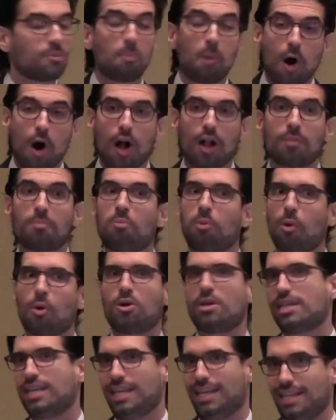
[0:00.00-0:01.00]
Paul
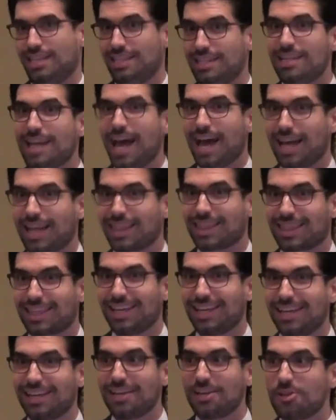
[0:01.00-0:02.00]
bored a kid to death.
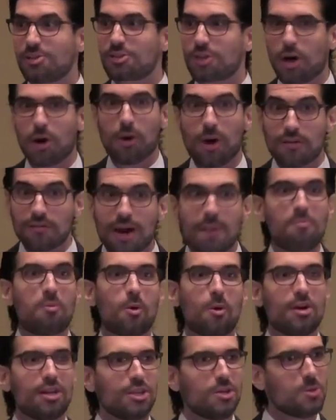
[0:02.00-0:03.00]
So if I'm
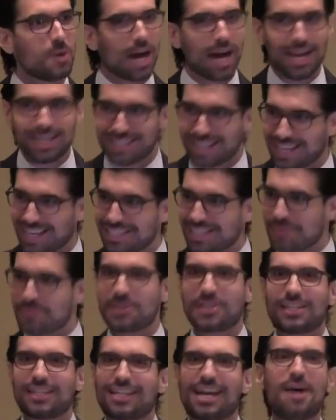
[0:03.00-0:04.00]
boring you guys, I guess I'm
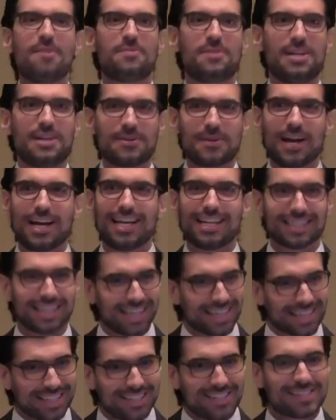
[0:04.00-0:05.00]
in good company, right?
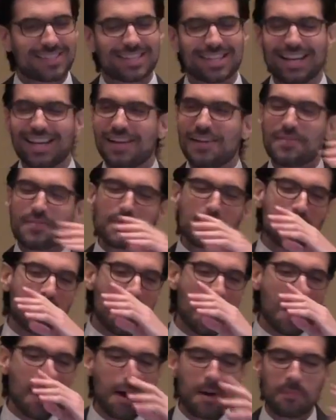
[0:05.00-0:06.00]
Like there's,
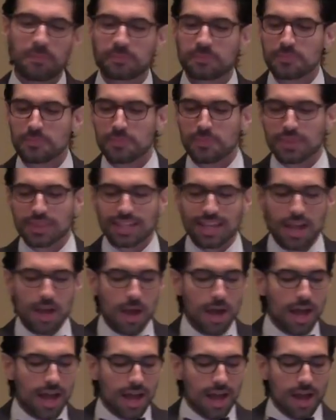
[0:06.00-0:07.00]
but
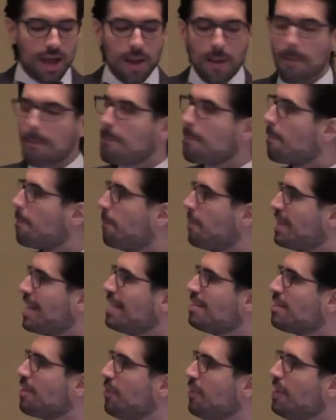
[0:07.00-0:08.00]

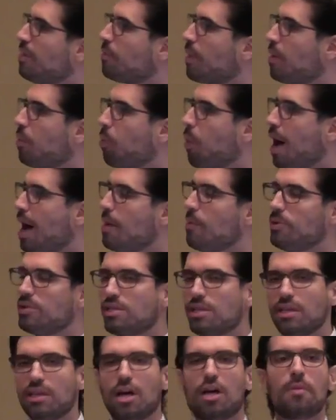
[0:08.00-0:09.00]
that's the thing, right? Why was
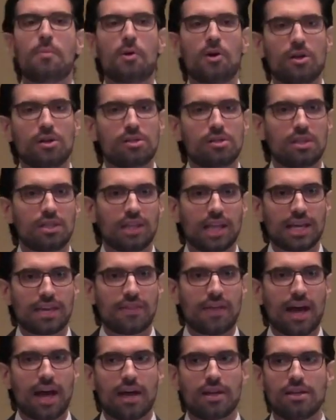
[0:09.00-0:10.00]
a young person like
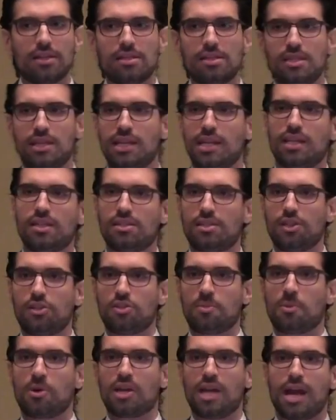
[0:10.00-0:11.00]
that sitting in such
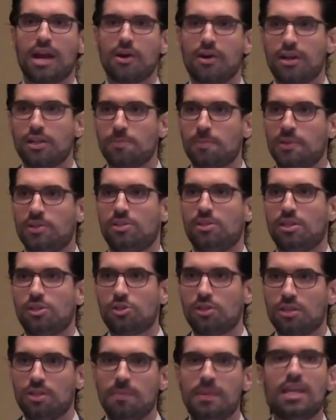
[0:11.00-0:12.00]
a precarious
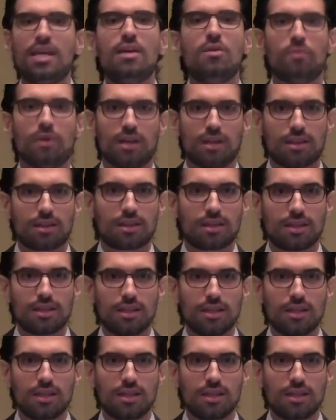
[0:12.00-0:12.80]
position to begin with?